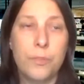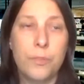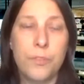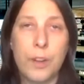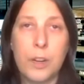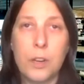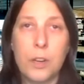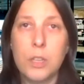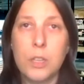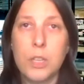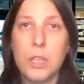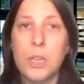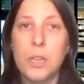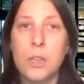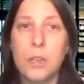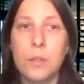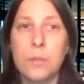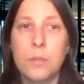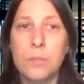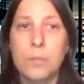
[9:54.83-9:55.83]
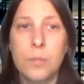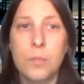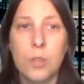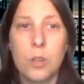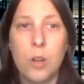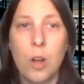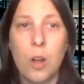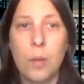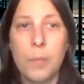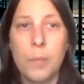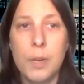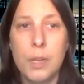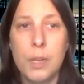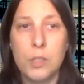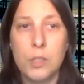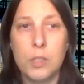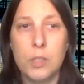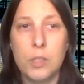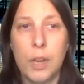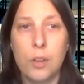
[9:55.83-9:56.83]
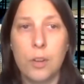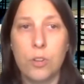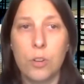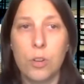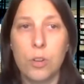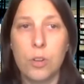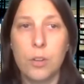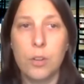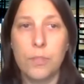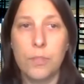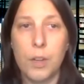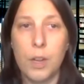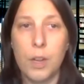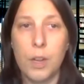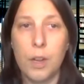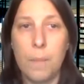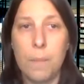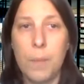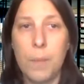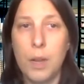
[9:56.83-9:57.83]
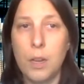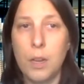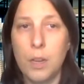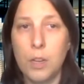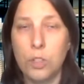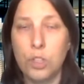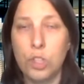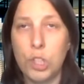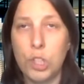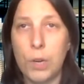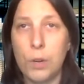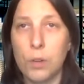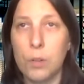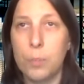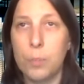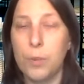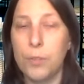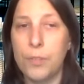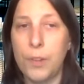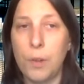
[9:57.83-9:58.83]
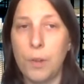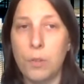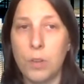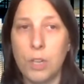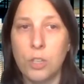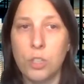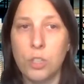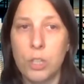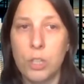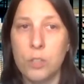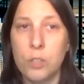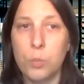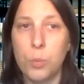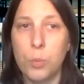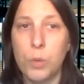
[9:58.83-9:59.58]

fairly common and standard of many charitable foundations.